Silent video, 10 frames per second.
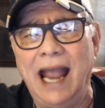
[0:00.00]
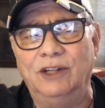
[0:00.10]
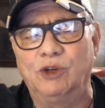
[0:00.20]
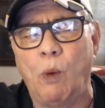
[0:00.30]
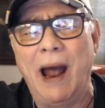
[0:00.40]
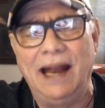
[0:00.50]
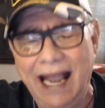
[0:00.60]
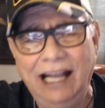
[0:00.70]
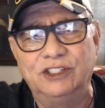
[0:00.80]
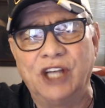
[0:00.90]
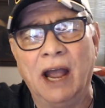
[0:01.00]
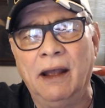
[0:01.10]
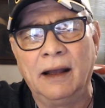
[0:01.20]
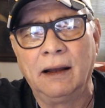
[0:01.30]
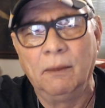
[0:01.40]
what he's
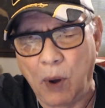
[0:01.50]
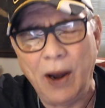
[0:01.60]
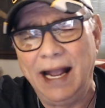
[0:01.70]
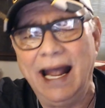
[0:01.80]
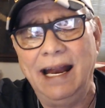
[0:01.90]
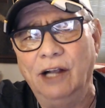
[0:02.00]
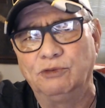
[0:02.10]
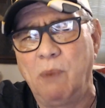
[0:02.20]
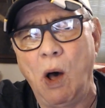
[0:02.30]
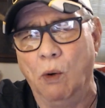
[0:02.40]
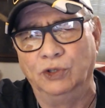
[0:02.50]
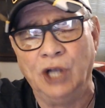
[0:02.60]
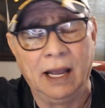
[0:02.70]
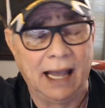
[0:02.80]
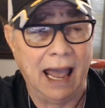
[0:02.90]
putting in his bows.
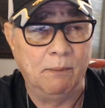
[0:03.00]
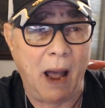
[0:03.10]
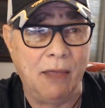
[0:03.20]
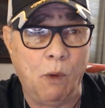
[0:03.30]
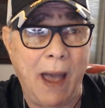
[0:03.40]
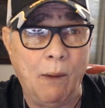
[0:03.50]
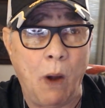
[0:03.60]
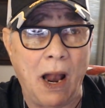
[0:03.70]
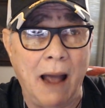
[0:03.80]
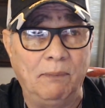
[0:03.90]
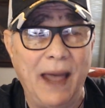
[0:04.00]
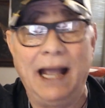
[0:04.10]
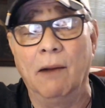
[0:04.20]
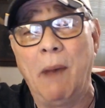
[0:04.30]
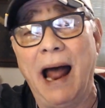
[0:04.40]
And by the way, while I'm thinking
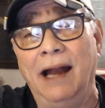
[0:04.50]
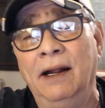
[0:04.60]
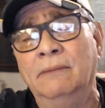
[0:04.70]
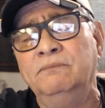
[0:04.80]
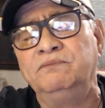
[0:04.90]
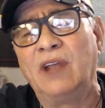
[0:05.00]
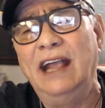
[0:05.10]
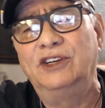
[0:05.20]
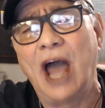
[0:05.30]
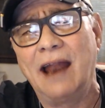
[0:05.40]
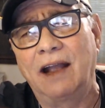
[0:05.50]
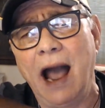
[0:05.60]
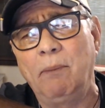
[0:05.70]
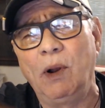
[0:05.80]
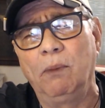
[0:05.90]
about it, he's got a
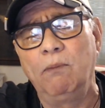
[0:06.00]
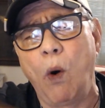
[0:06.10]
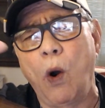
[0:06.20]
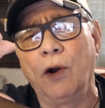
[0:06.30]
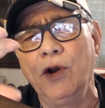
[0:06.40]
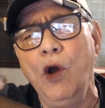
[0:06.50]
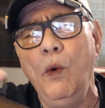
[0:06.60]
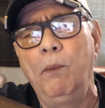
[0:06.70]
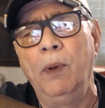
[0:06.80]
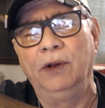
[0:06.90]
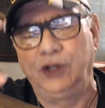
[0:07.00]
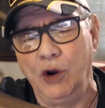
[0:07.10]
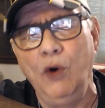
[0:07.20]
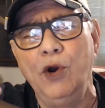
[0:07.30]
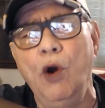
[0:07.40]
couple more
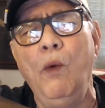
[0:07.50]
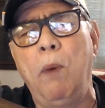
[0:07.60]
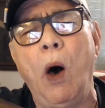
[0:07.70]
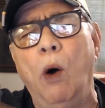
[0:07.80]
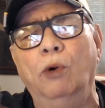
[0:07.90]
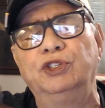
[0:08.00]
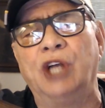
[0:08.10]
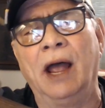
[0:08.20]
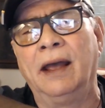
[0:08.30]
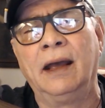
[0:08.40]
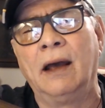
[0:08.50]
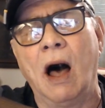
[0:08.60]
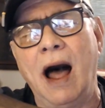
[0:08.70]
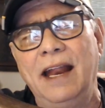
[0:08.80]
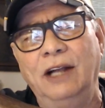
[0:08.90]
two new bows
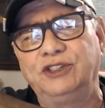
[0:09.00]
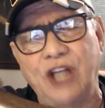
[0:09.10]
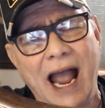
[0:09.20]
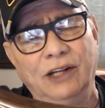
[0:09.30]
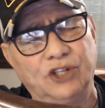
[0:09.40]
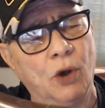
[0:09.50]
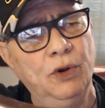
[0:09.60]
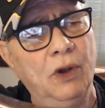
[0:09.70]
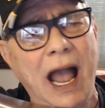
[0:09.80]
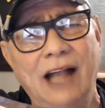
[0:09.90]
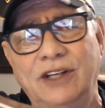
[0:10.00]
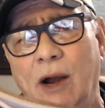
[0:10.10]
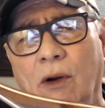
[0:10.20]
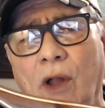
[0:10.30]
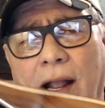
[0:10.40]
on his site. So you guys that are
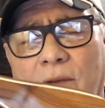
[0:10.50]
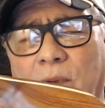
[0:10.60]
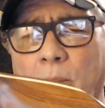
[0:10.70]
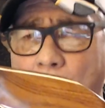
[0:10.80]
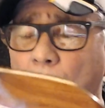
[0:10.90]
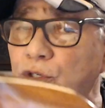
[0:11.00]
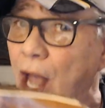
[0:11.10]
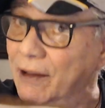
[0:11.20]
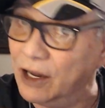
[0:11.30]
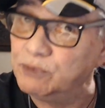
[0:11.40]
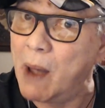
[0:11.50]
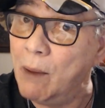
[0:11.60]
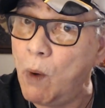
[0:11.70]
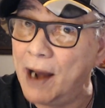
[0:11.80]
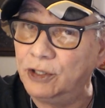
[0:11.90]
looking for bows like this might
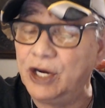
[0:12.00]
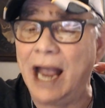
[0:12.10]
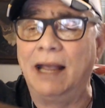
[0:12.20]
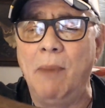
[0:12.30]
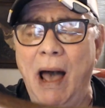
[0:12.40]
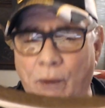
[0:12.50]
want to check him out.